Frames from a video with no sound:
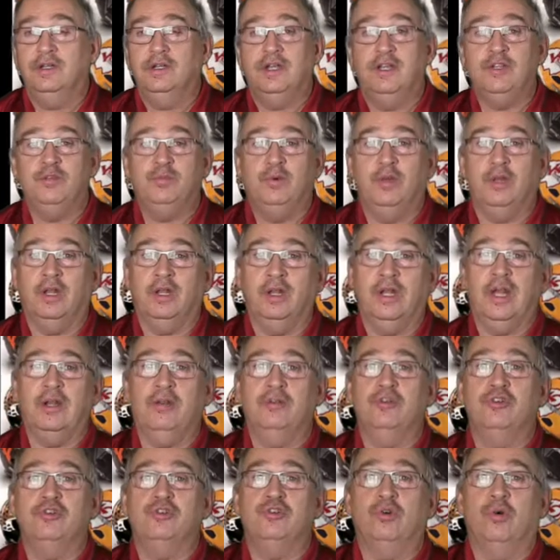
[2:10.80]
He's putting a lot
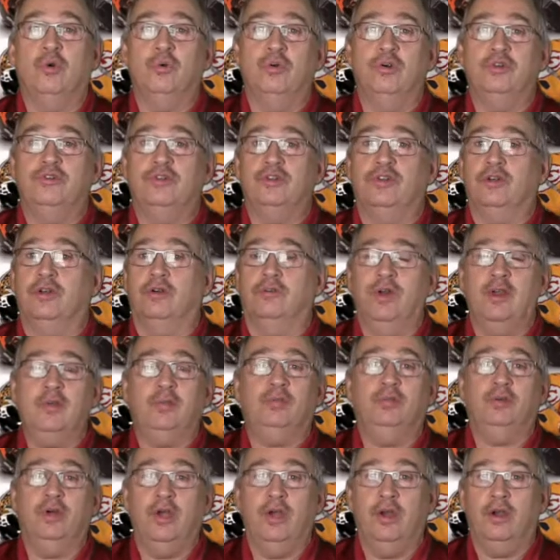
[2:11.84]
on his shoulders. He's a great
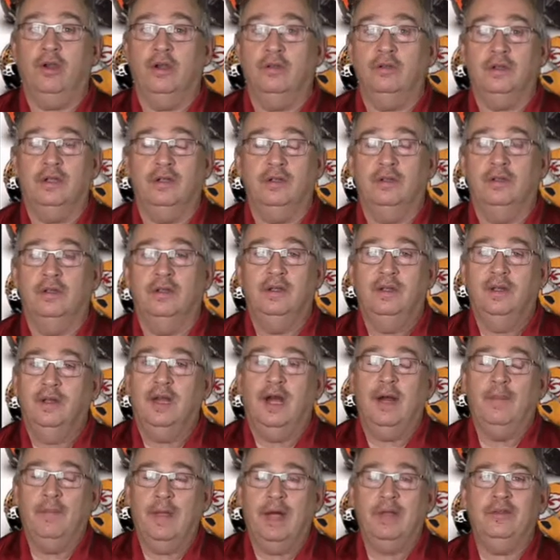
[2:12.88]
player.
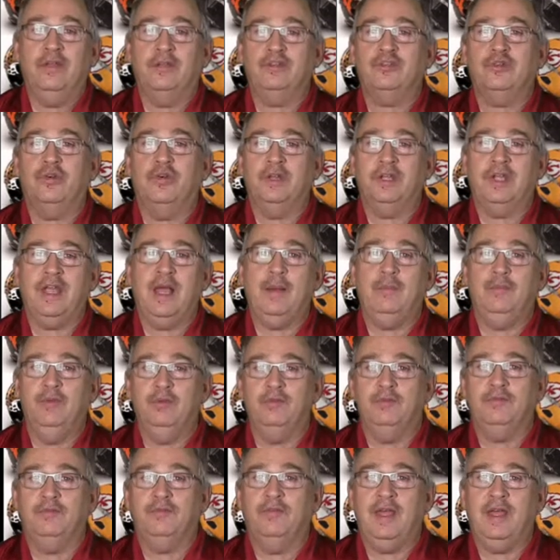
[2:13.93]
I'm not necessarily a Cam
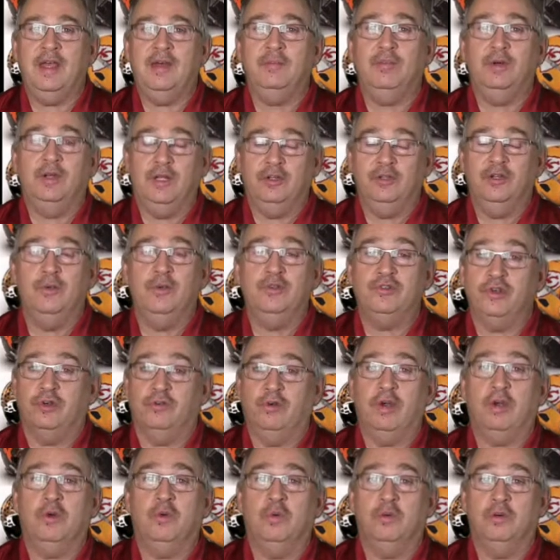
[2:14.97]
Newton fan, but I know he's a
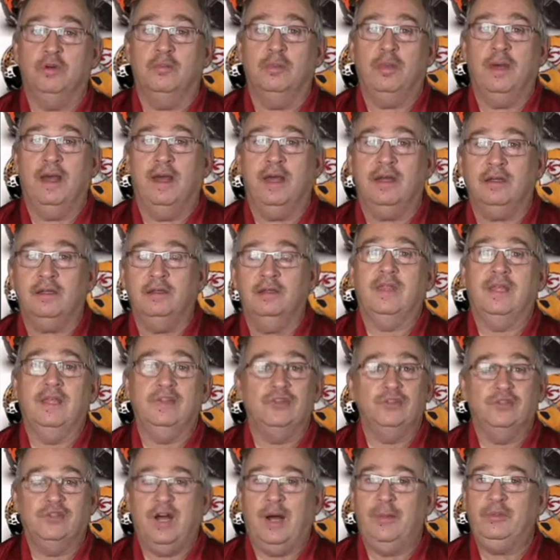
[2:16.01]
great quarterback. He's
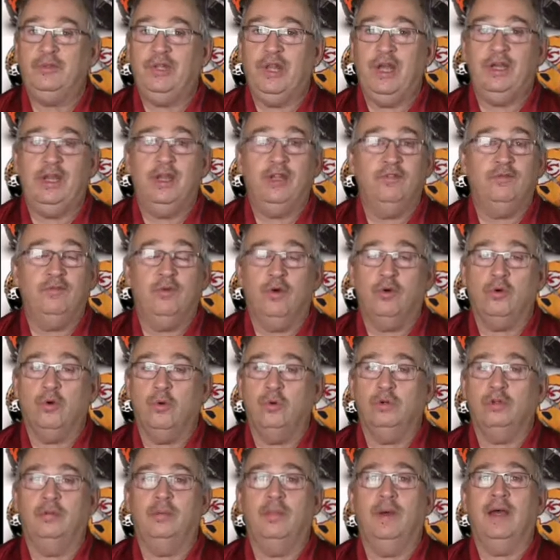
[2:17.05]
a top 10 NFL
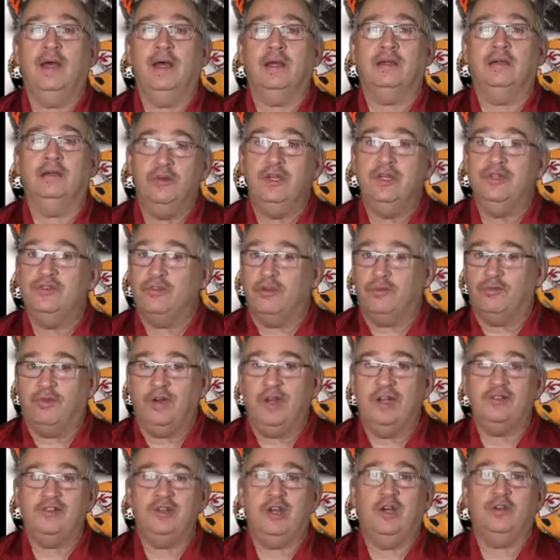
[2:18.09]
quarterback. He's our
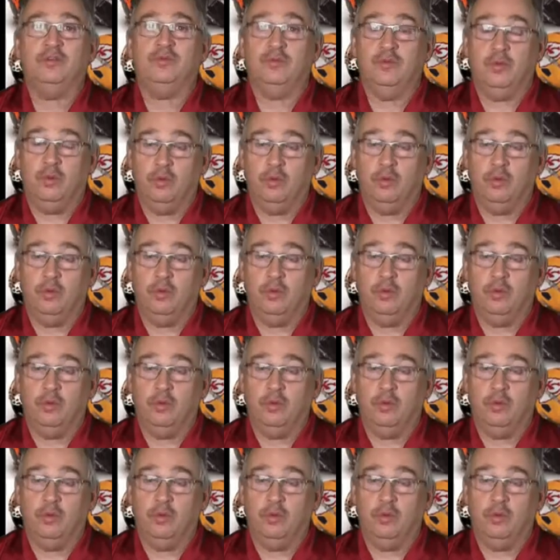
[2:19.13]
franchise